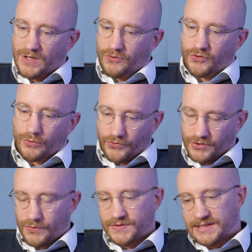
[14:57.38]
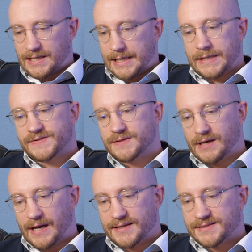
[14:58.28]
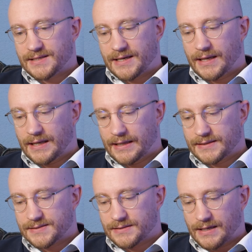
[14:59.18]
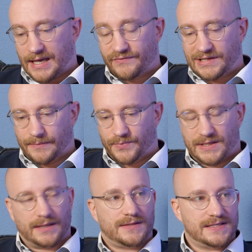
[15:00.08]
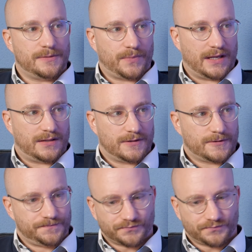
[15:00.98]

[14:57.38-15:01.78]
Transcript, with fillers: So for those guys, I'd say it's uh, heavily anticipated,